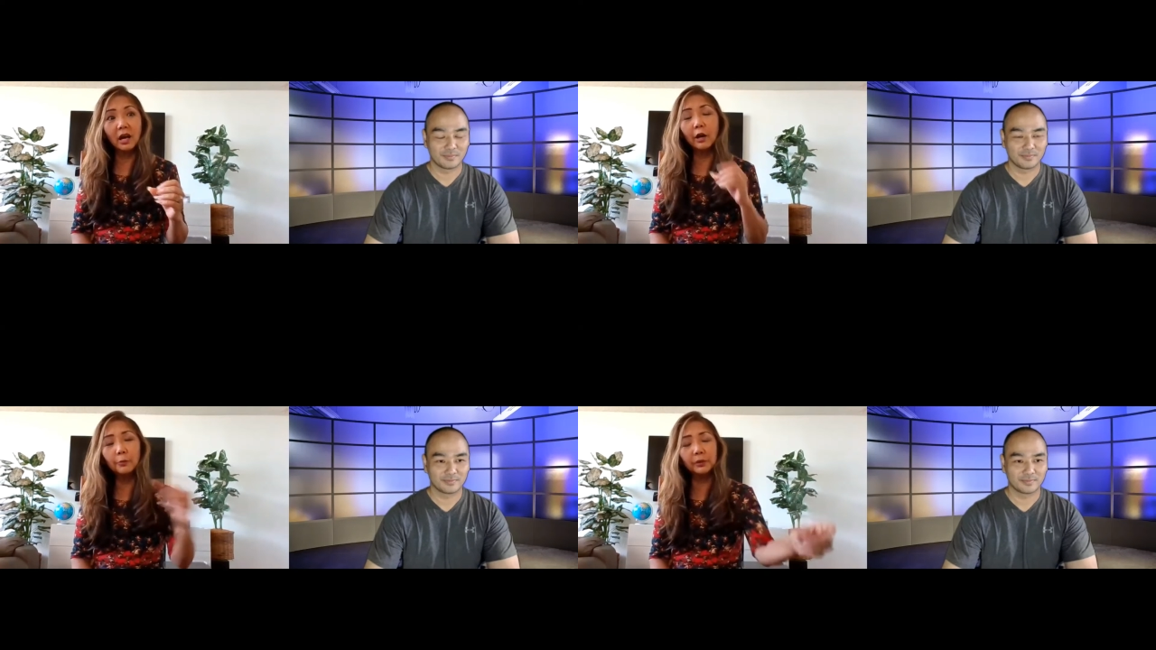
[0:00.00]

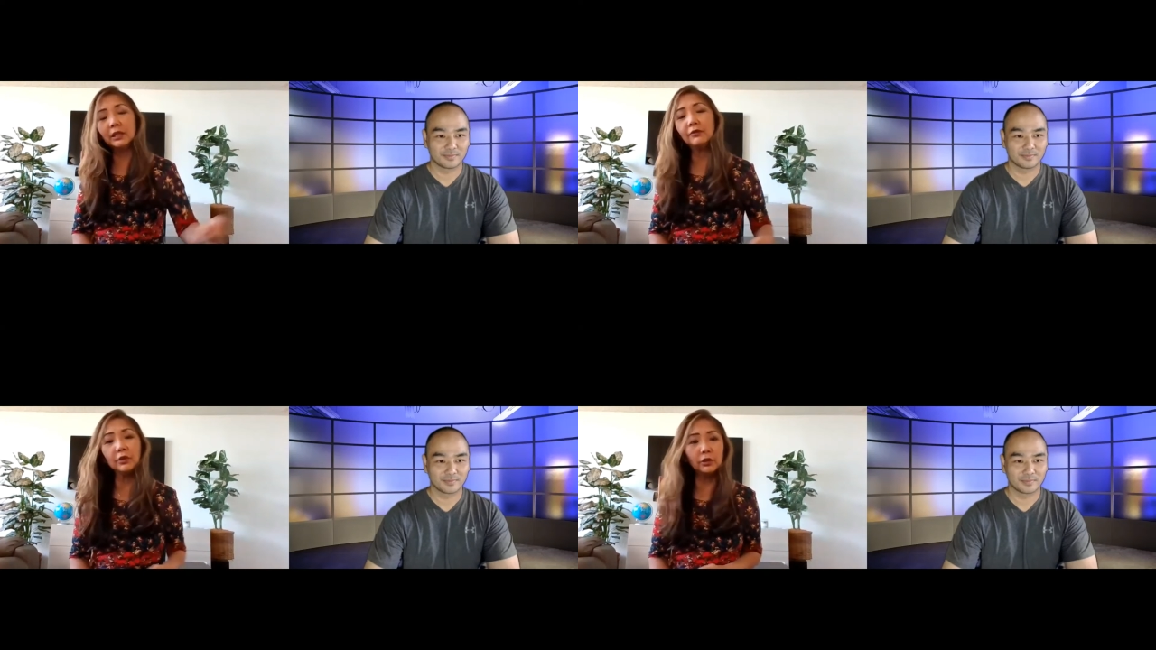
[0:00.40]
Speaker 1: I don't
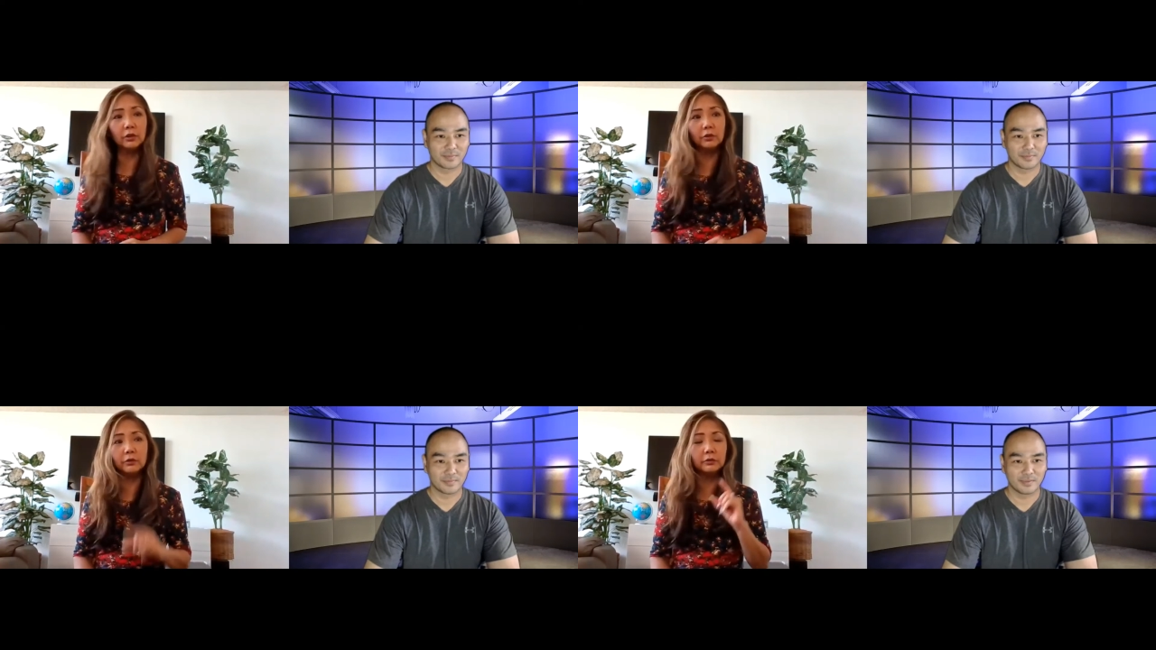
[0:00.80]
believe in
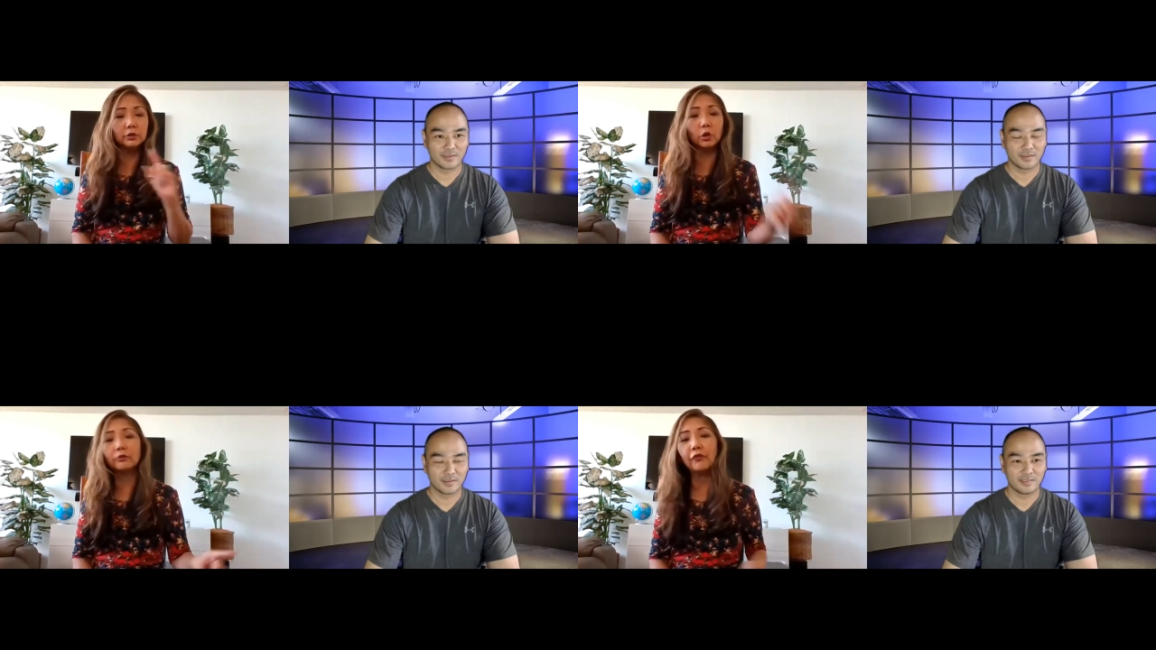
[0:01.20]
you,
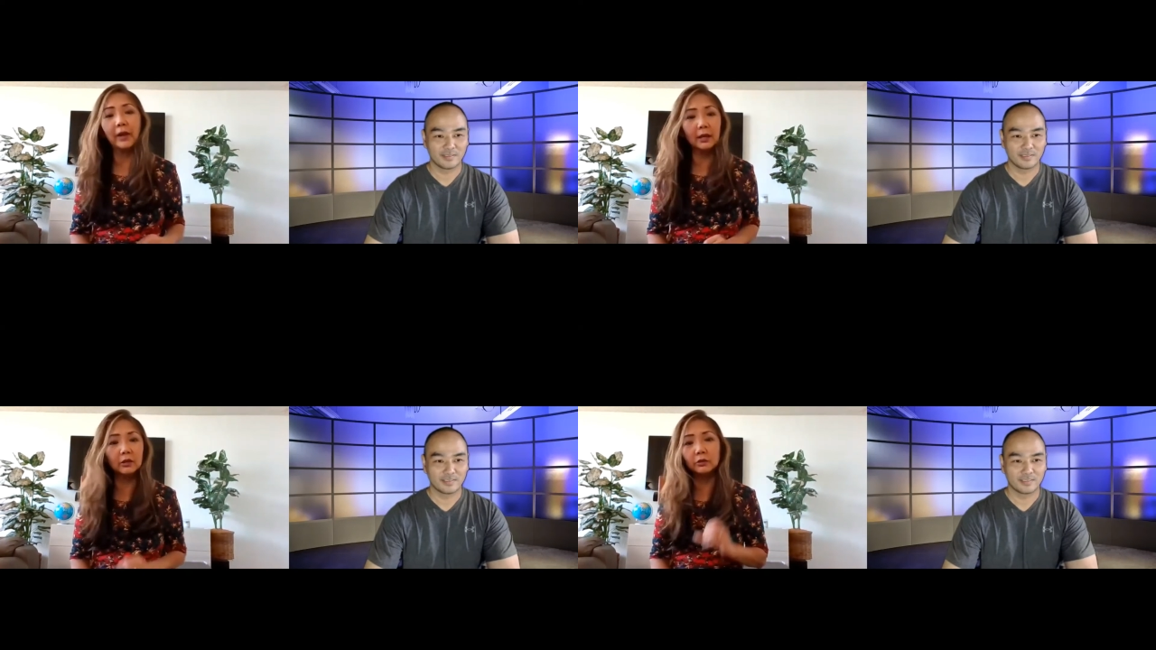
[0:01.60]
don't
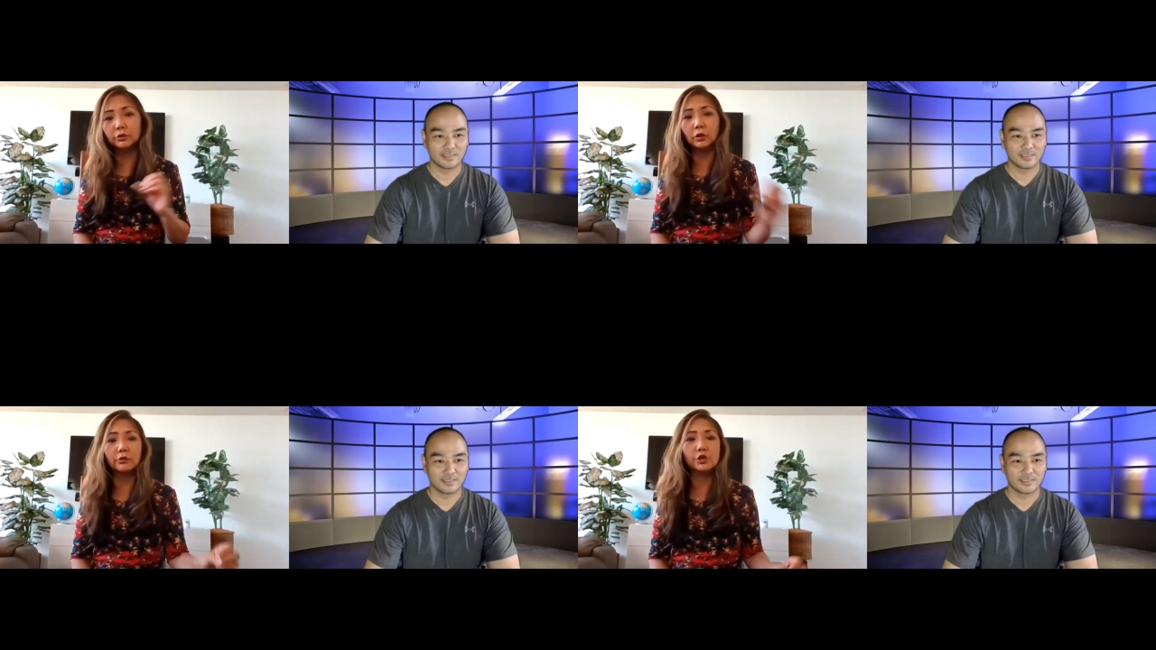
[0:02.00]
fail,
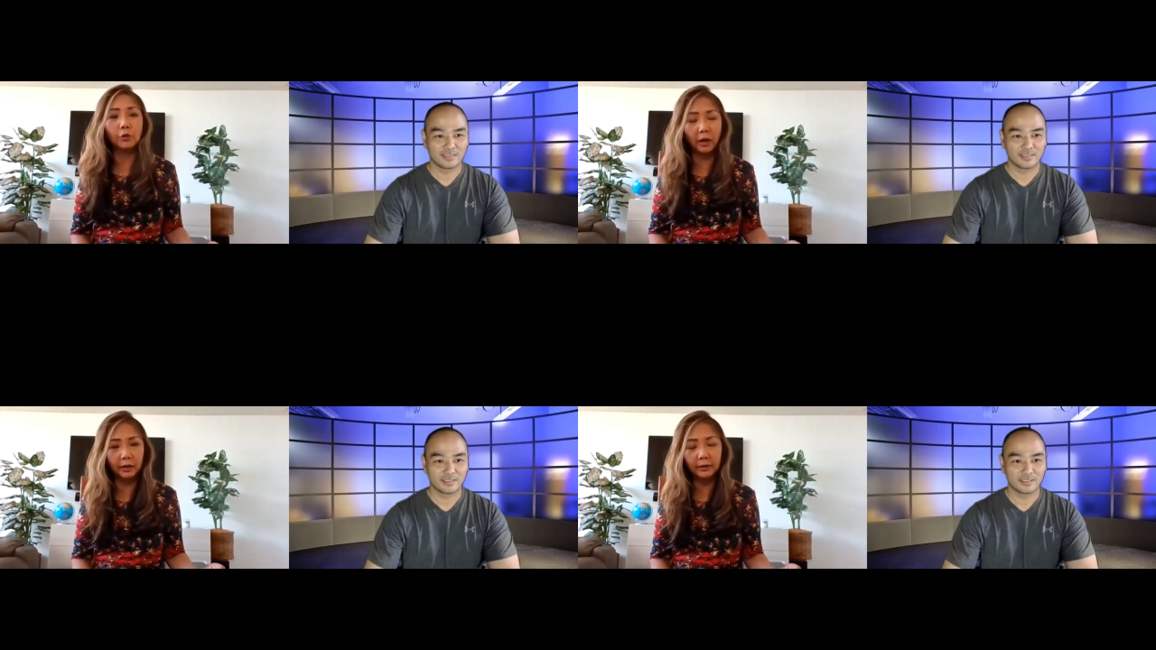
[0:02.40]
don't
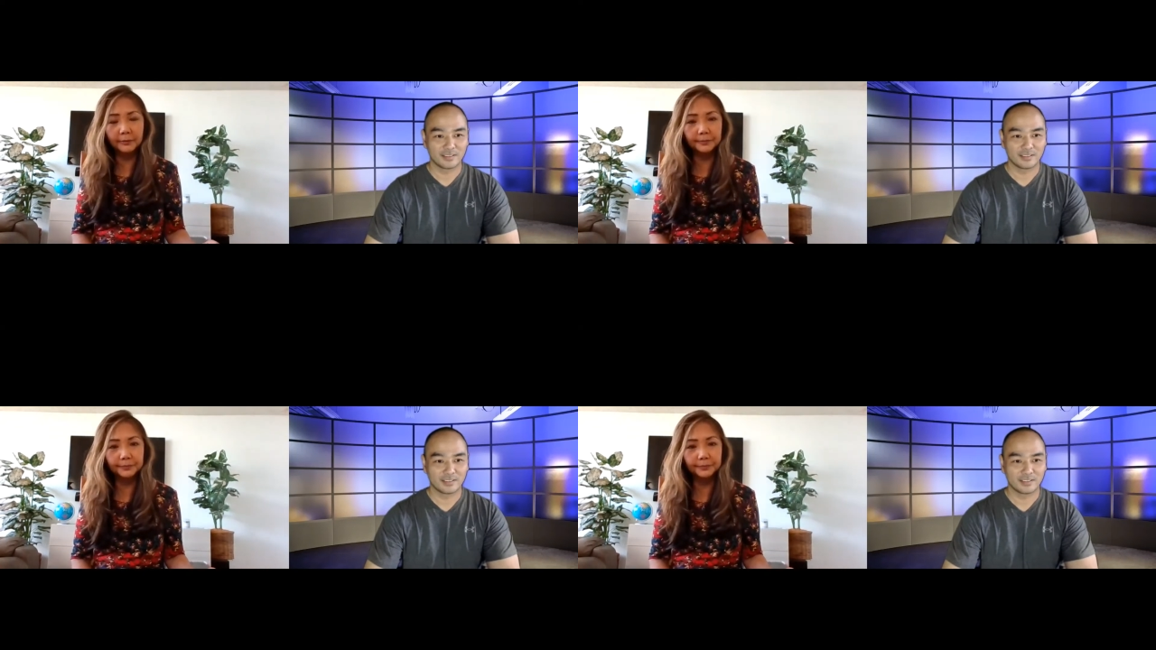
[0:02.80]
try.